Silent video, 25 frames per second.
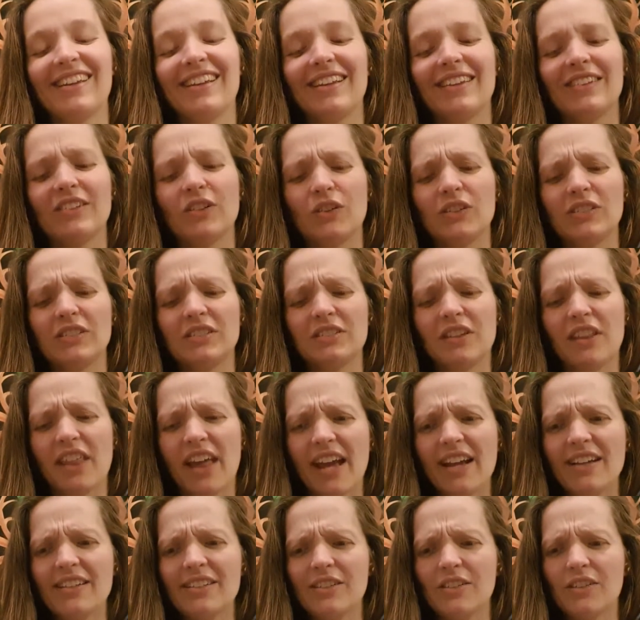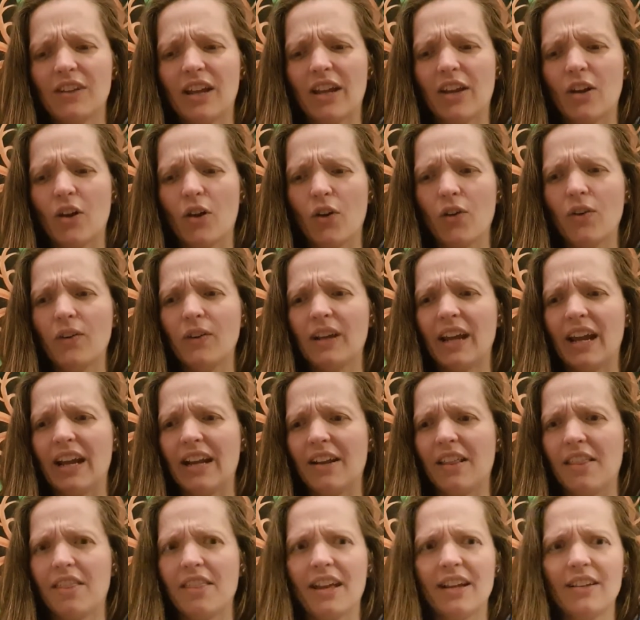So it's thanks to that hurricane
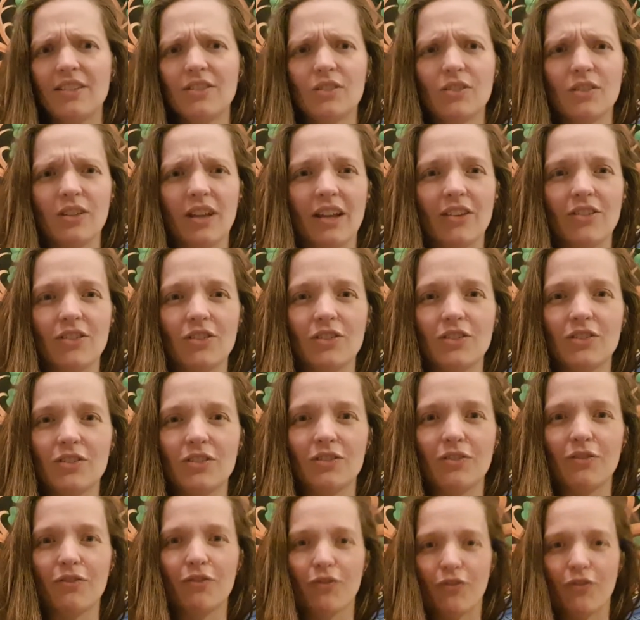and thanks to that just